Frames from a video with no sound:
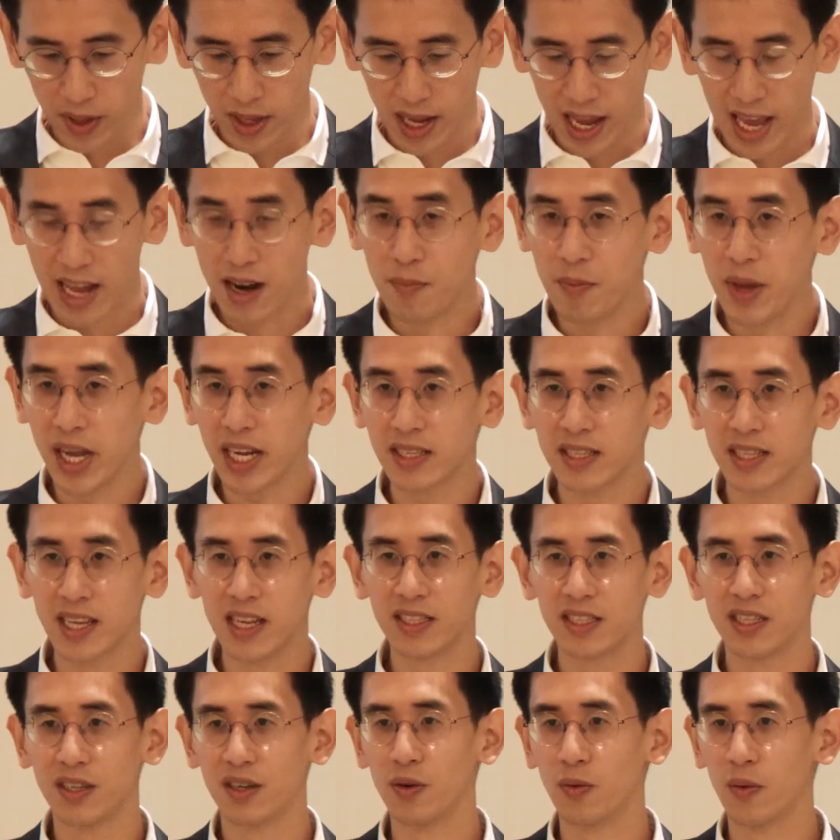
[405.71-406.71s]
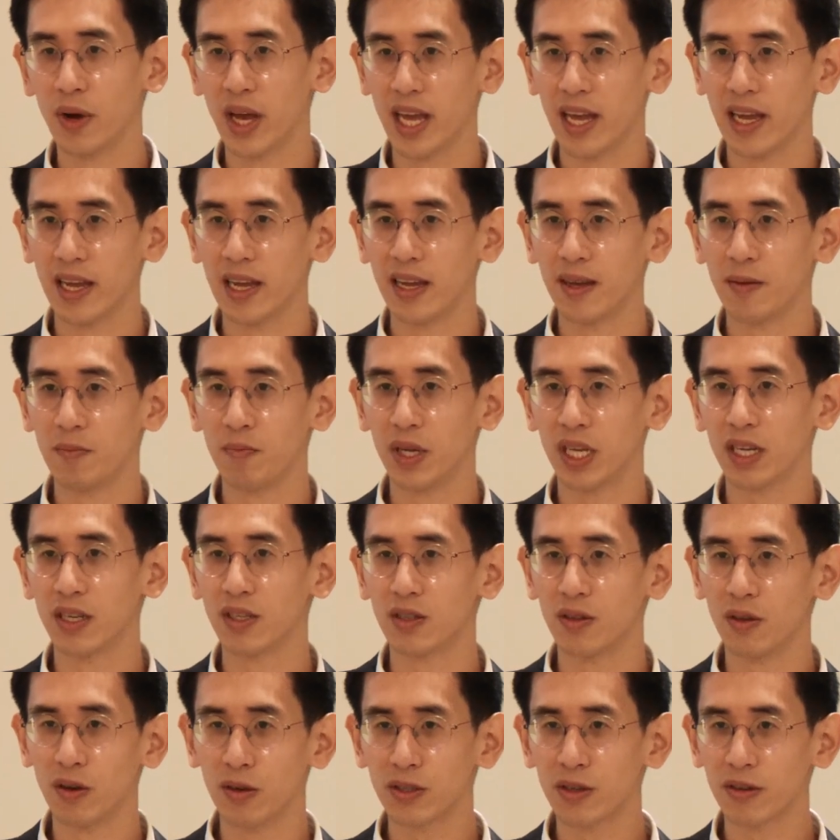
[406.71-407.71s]
And it makes sense in a way,
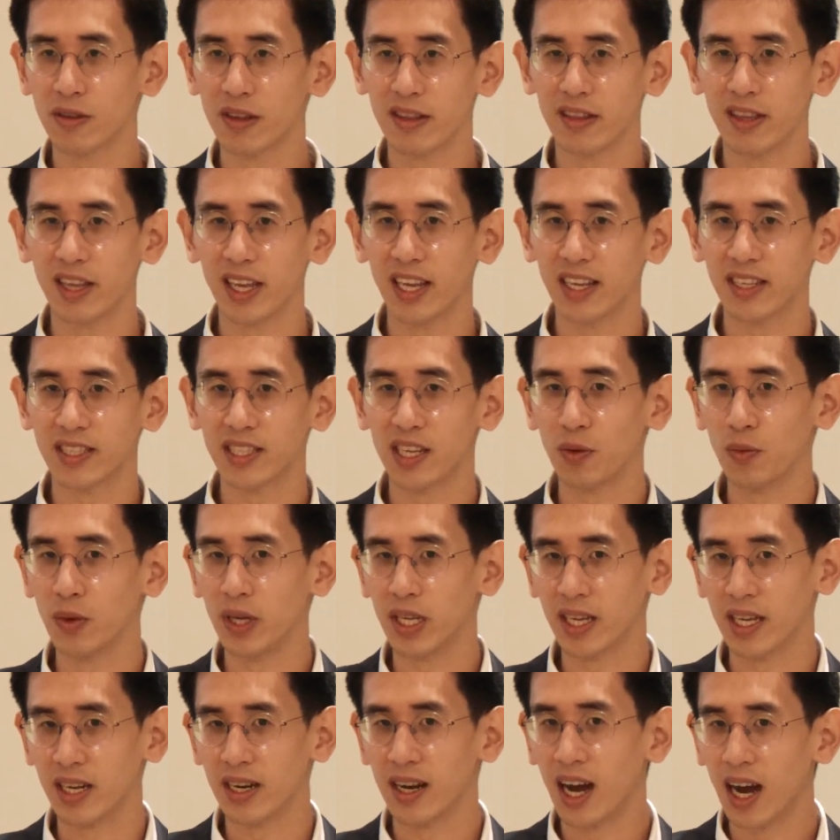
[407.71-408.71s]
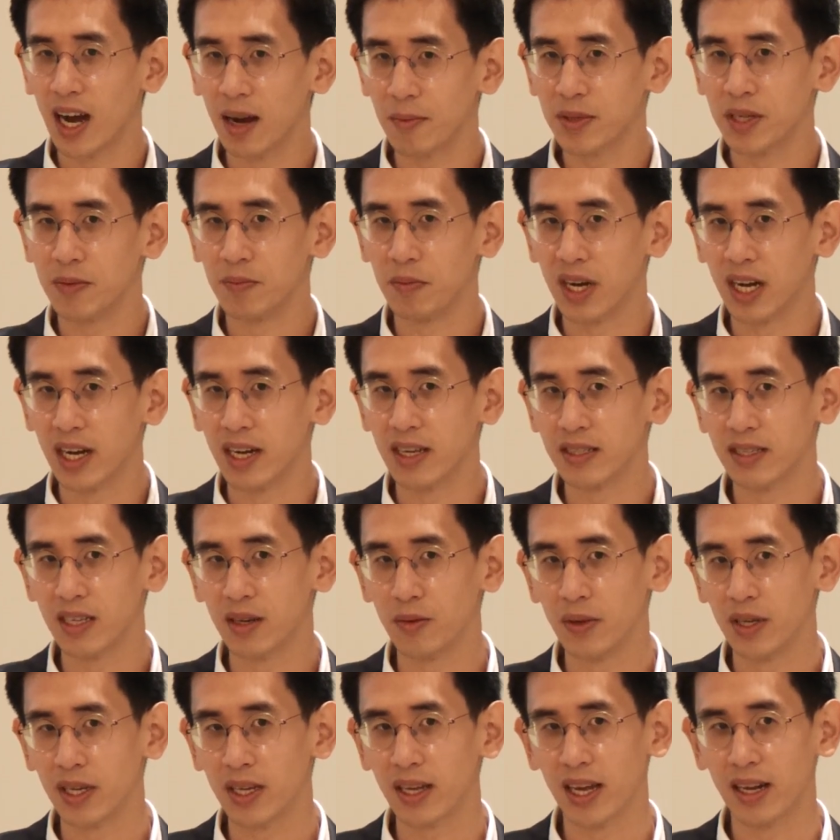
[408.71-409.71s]
because those are the things that we can optimize, that
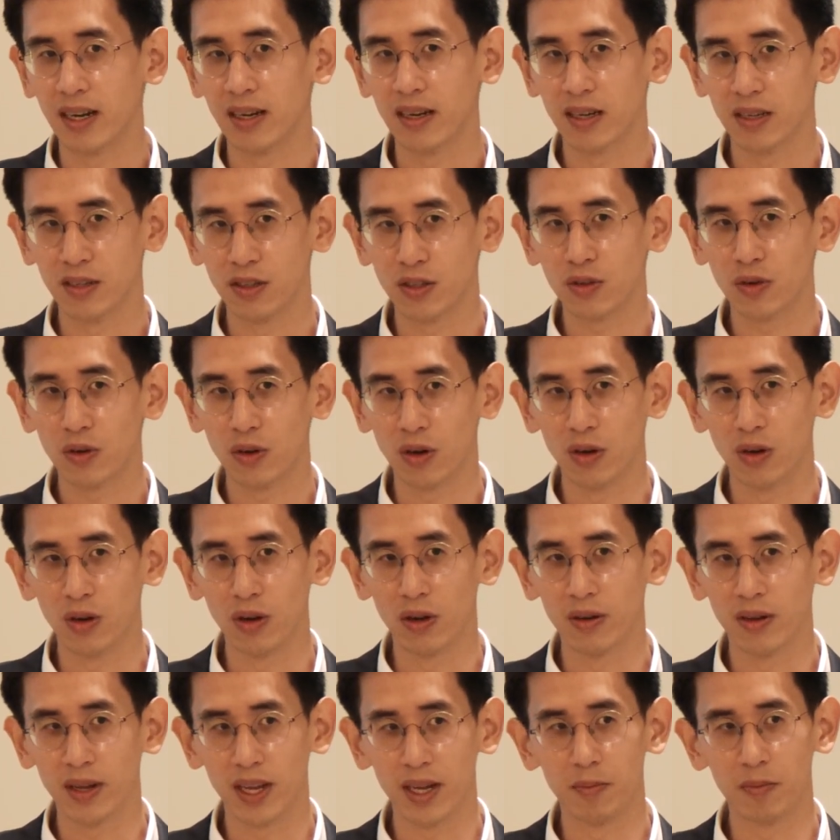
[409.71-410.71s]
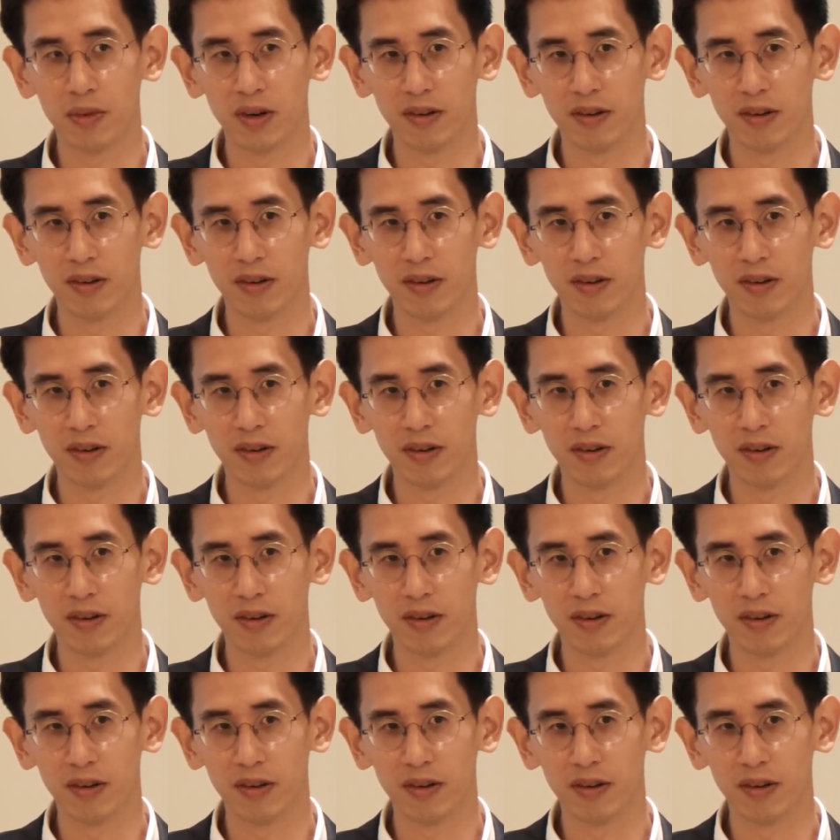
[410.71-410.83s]
we can control and